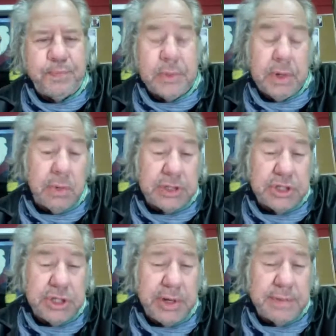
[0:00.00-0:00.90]
You want to
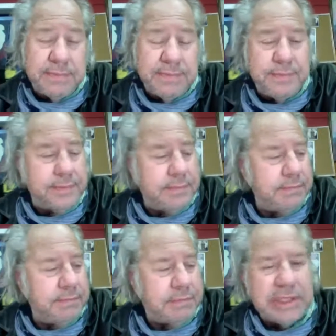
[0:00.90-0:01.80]
share it?
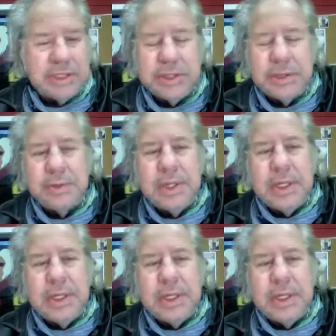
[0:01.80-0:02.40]
Please do.